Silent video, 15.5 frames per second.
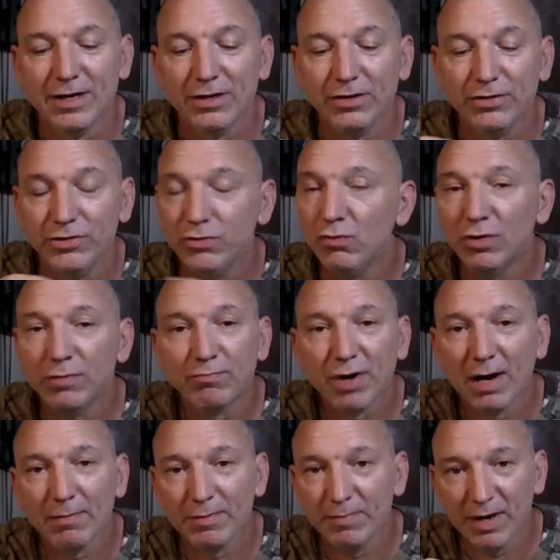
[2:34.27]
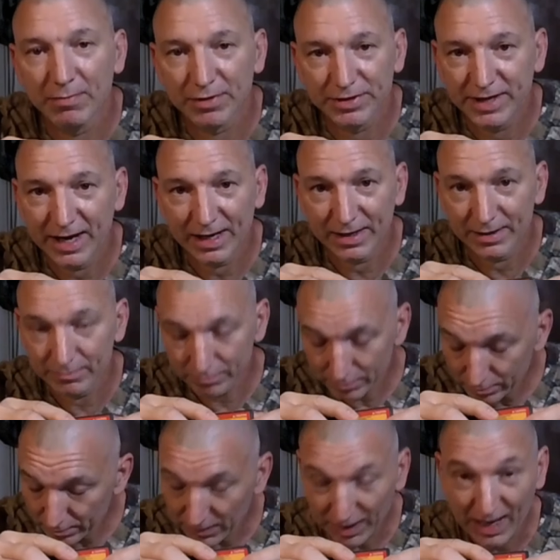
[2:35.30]
you wouldn't probably be able to tell it
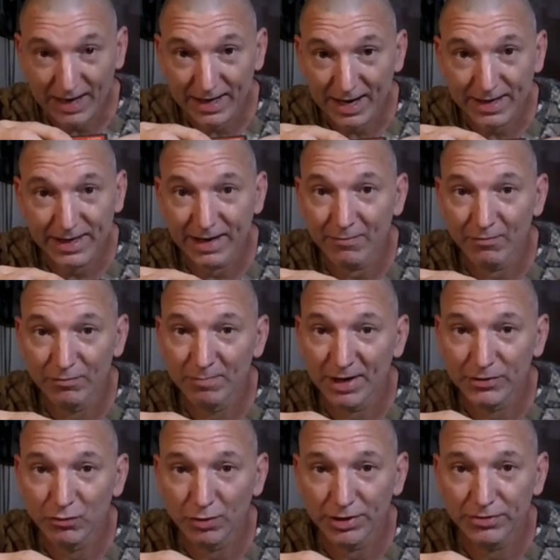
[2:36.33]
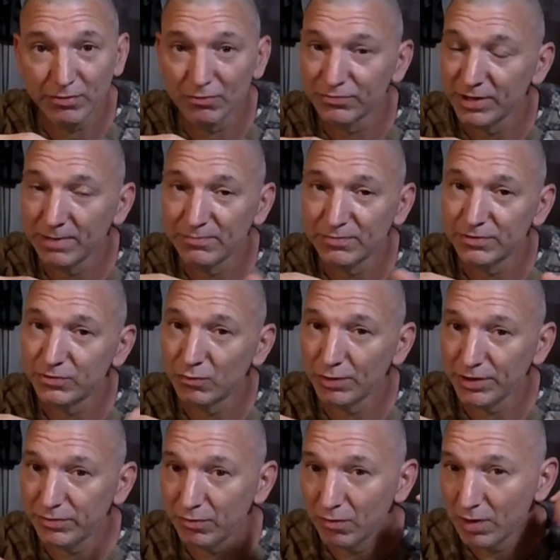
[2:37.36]
like I can with my 2207s and
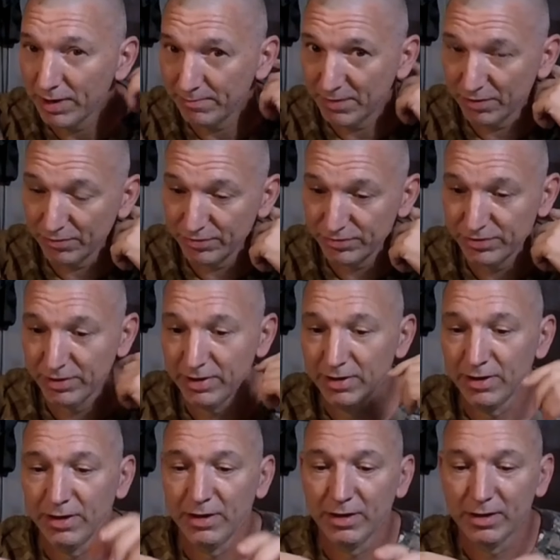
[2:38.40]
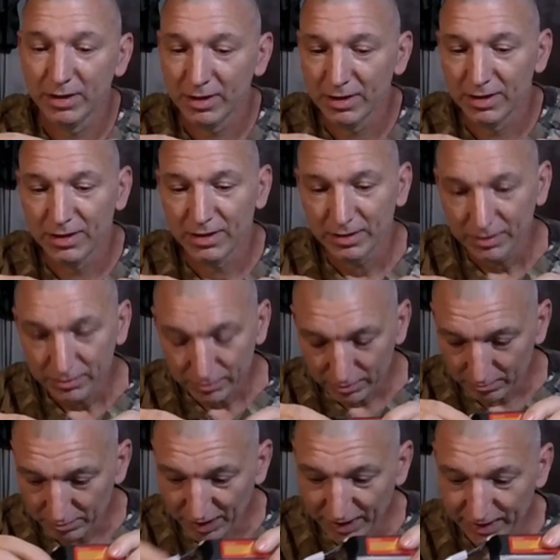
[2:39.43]
2208 motors.
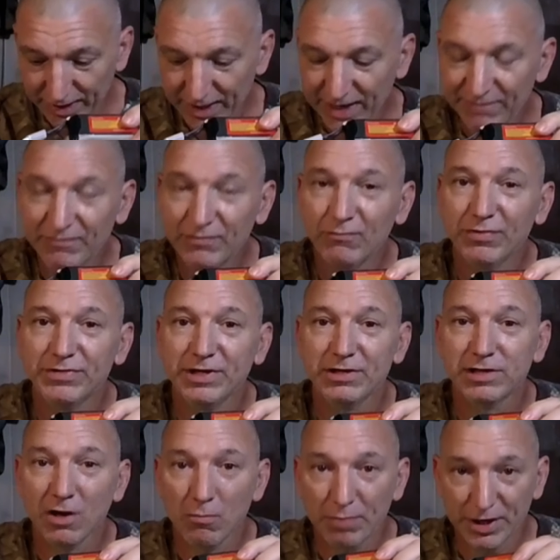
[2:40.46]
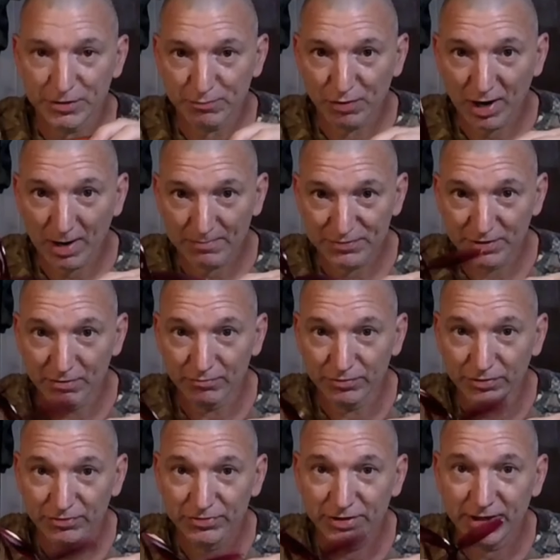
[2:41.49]
But even with these low pitch props on,
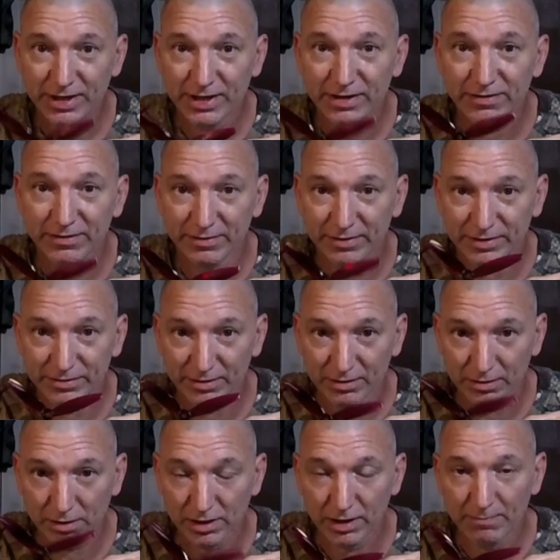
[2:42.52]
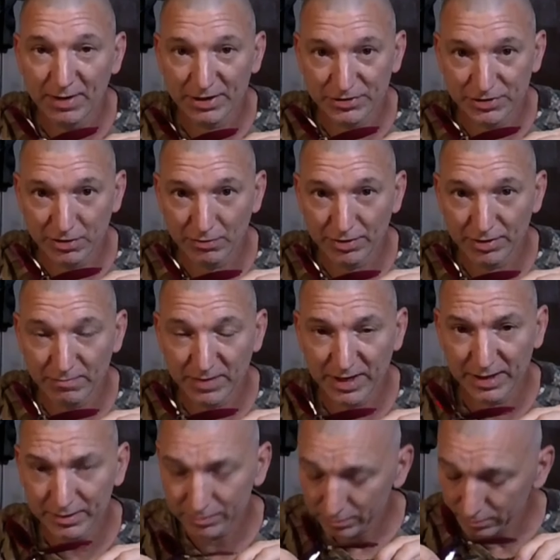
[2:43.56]
you'll see in the little clip I show here in a minute,